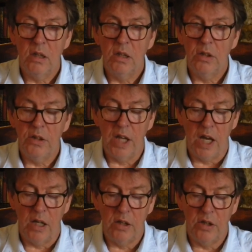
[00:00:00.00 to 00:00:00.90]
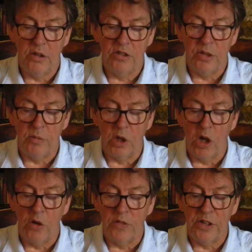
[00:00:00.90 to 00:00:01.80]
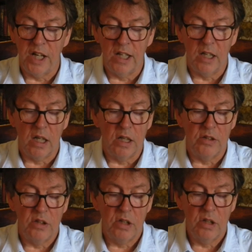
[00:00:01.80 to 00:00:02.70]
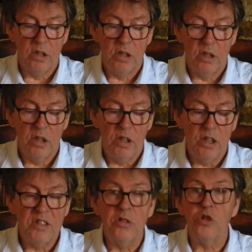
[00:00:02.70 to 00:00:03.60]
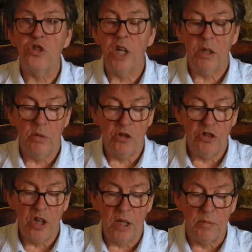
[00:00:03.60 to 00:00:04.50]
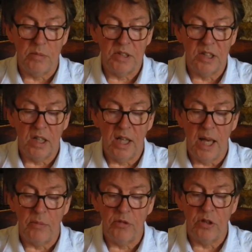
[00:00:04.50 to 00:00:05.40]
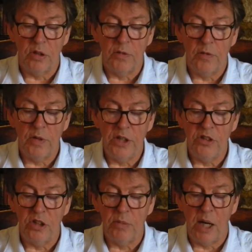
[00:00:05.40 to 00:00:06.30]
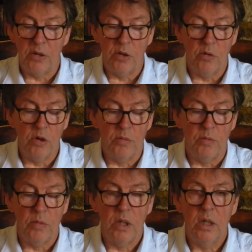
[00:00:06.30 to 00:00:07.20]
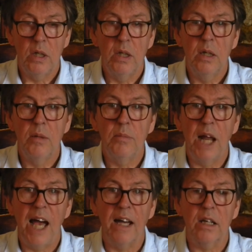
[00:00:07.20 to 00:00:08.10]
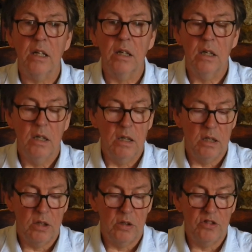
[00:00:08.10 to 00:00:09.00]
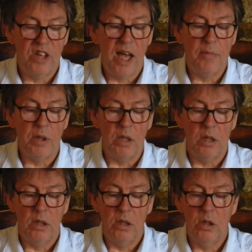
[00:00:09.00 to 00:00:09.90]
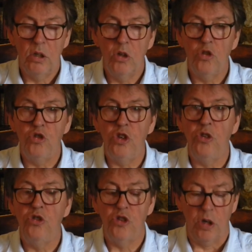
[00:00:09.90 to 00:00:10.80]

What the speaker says: And then, in the dim glow of the nightlight, he saw shadowy shapes that leapt and flitted about the room, black and tabby and ginger,